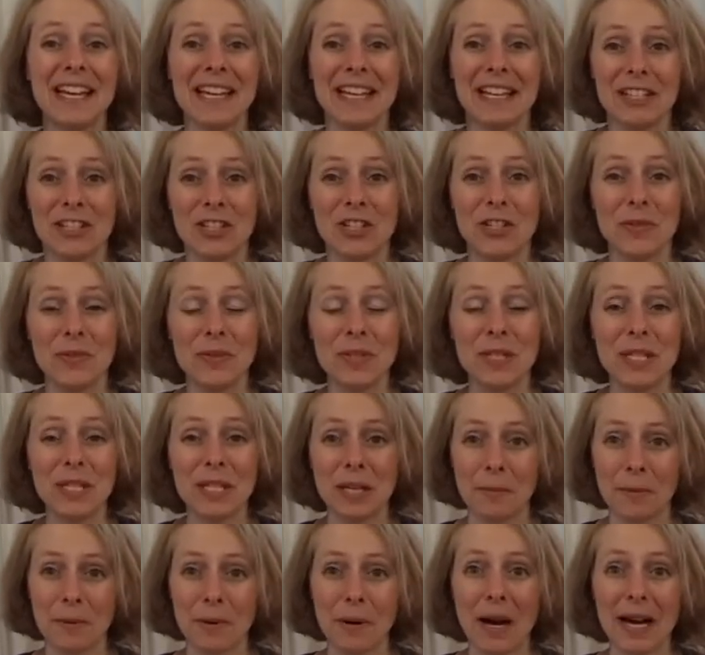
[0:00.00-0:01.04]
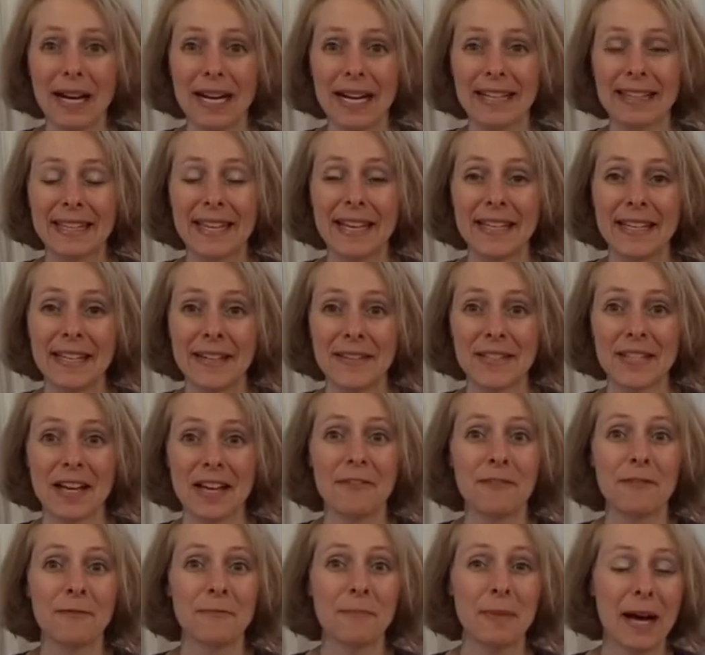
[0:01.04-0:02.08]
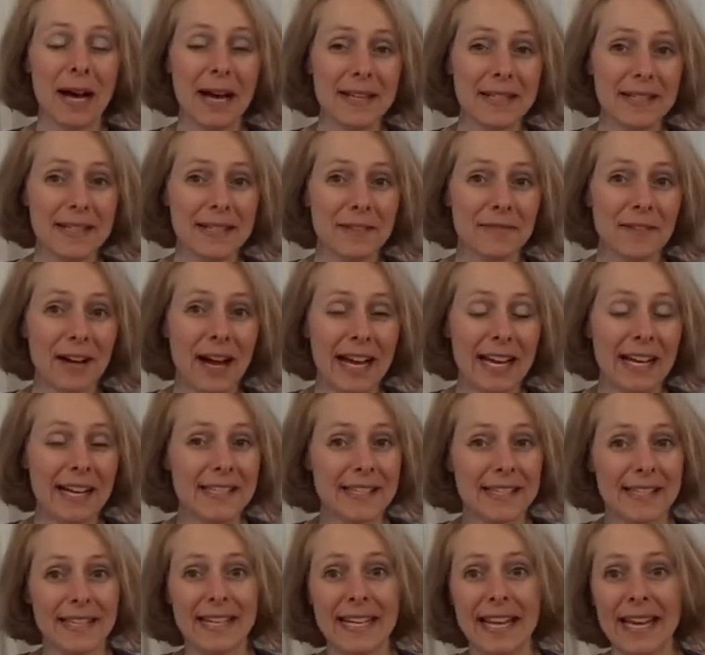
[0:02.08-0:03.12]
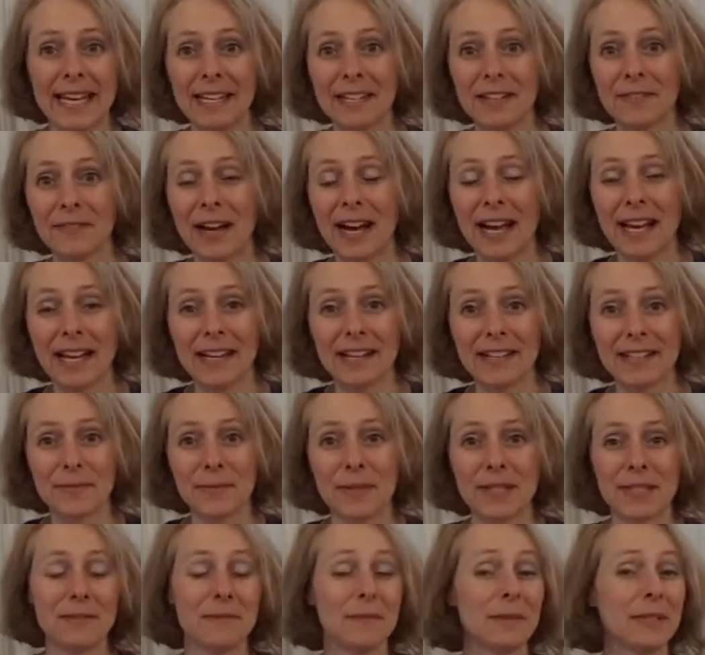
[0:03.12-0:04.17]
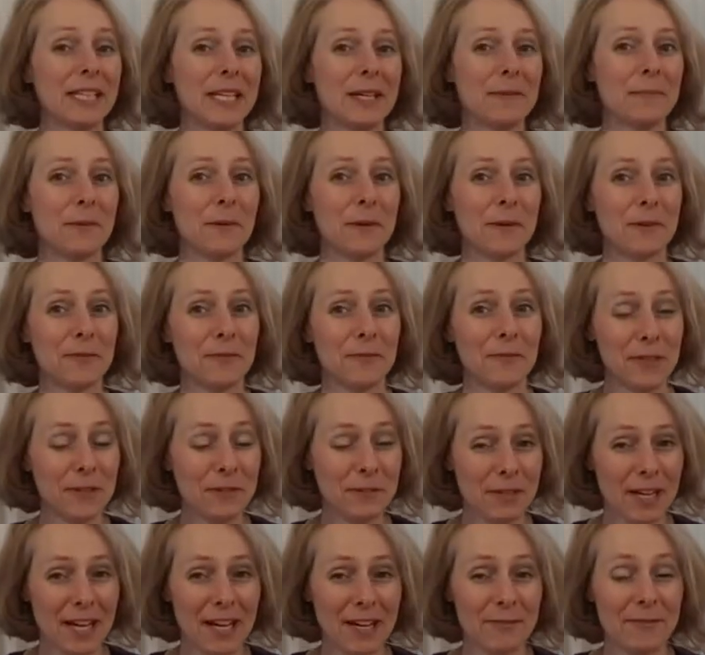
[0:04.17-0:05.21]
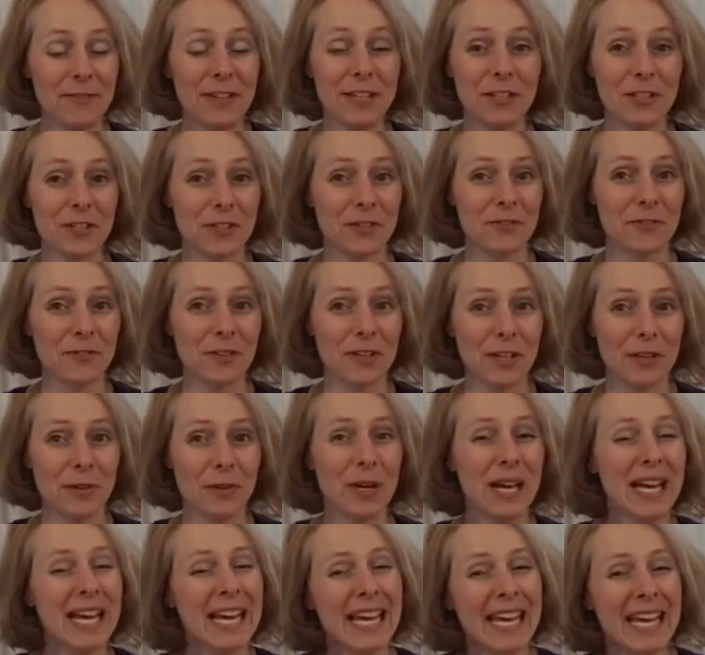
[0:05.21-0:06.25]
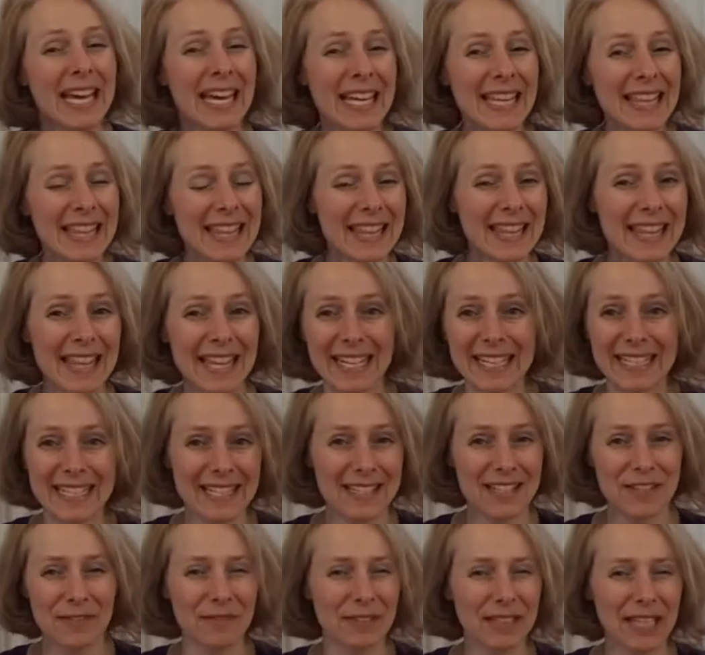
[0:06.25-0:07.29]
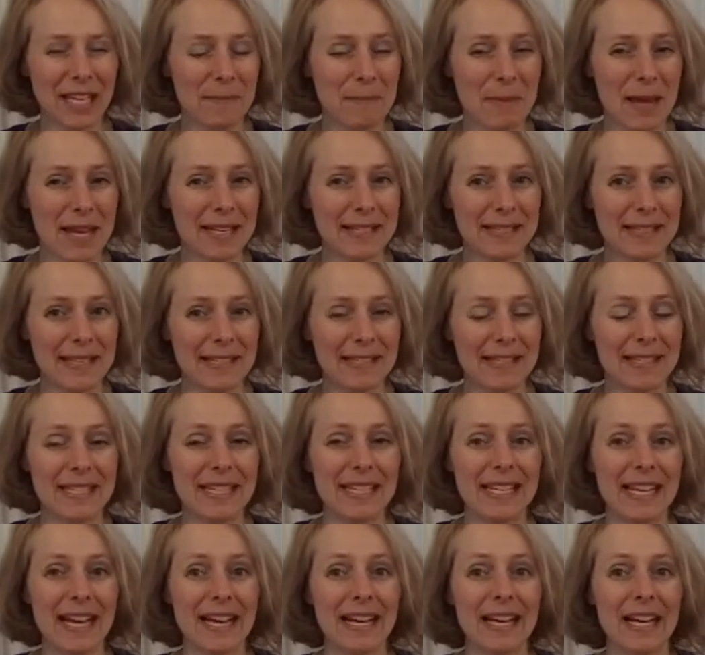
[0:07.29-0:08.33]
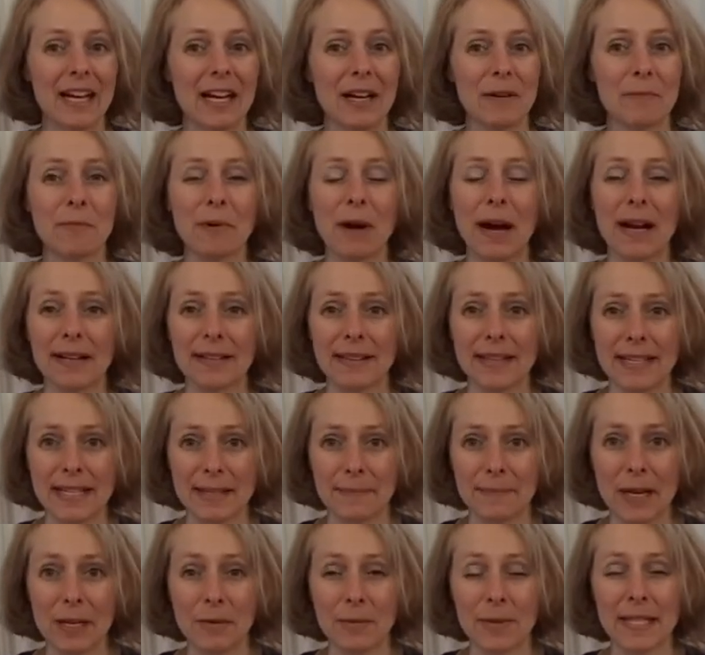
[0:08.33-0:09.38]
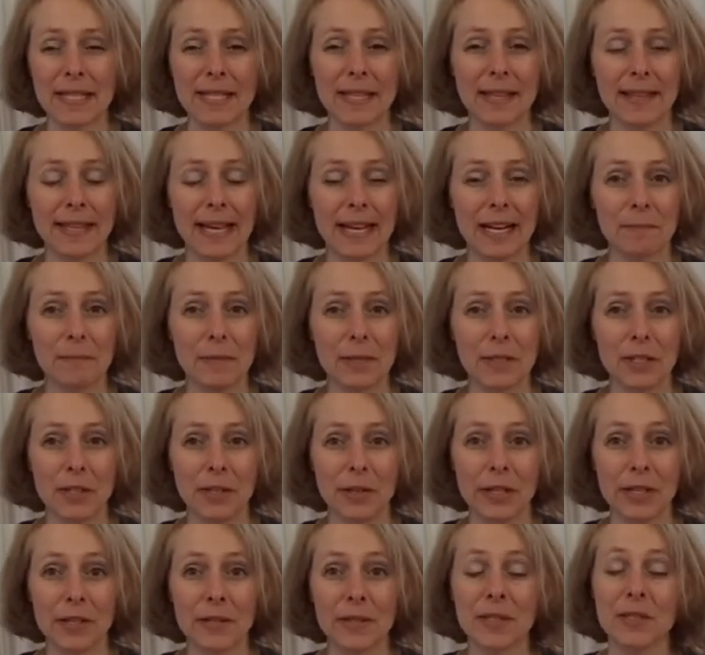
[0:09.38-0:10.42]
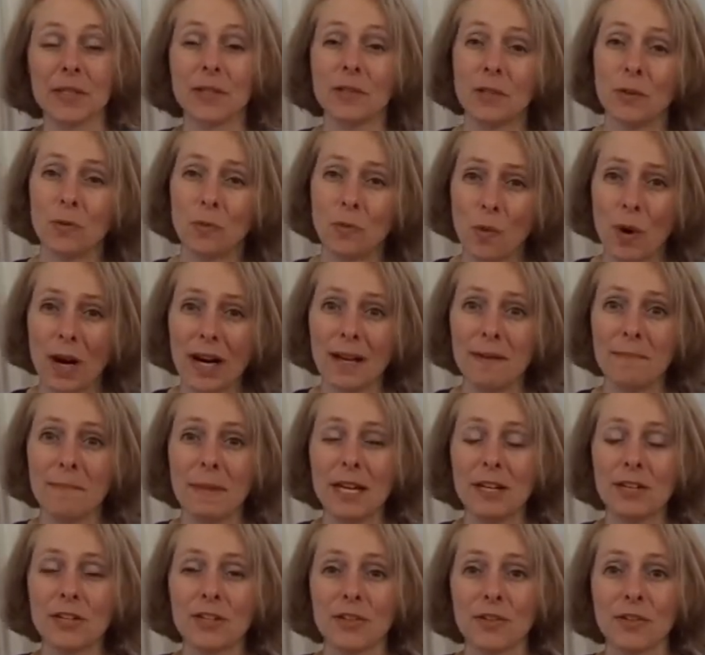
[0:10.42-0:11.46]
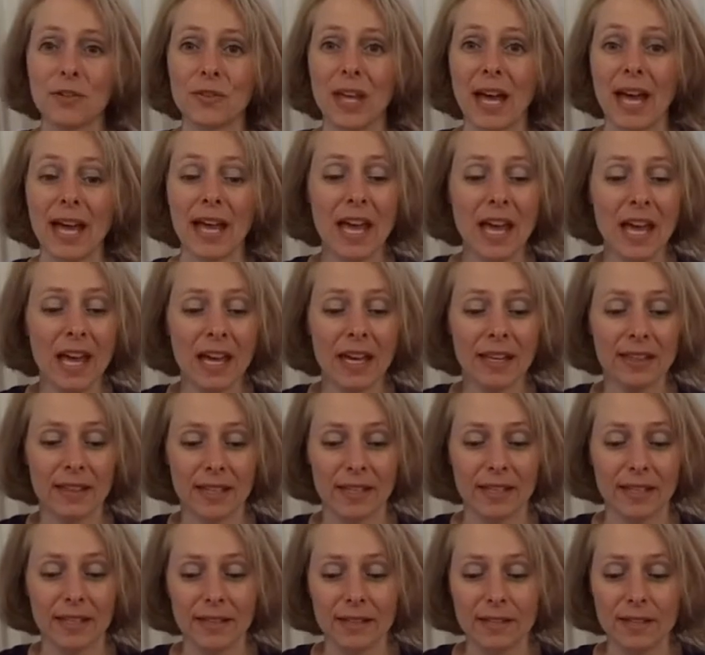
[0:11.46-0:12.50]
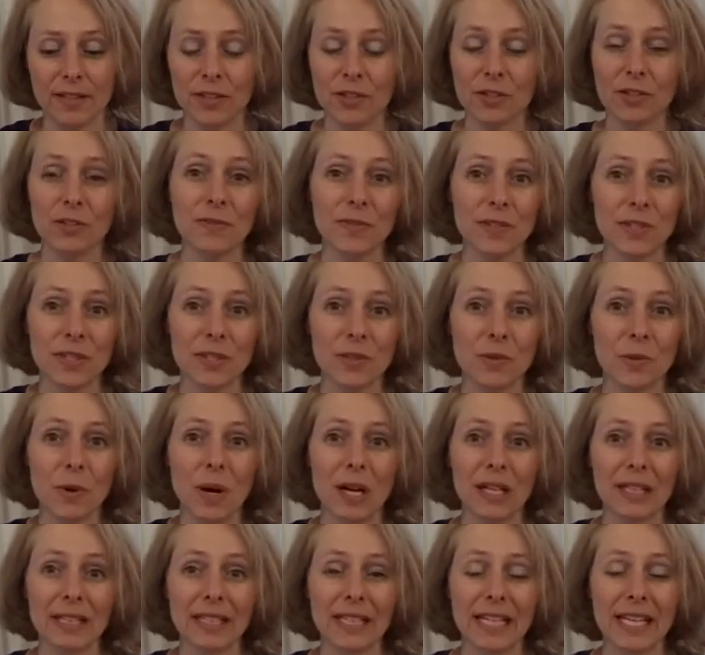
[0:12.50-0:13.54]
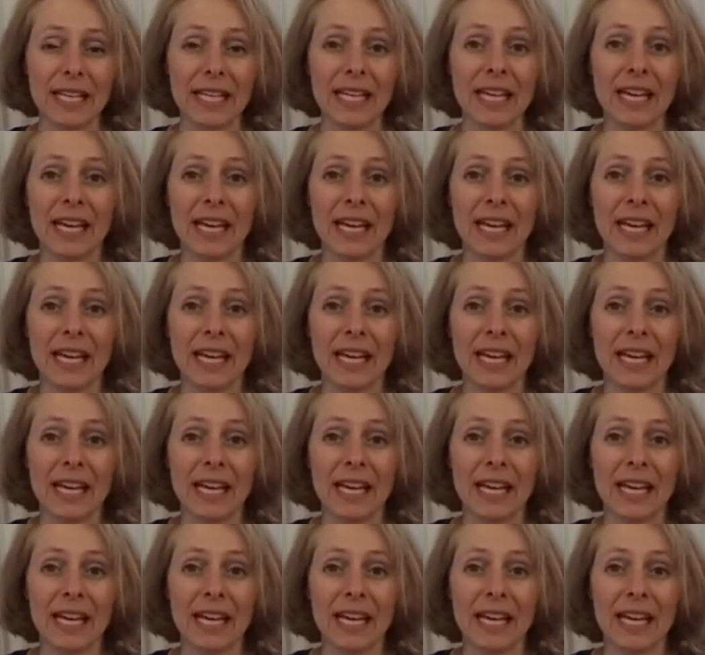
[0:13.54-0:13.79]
choosing a product that gives off positive ions and the negative ions was a really important feature for you, then it doesn't really make sense to get a product that's made with synthetic materials. So you'll want to make sure that the surface quality,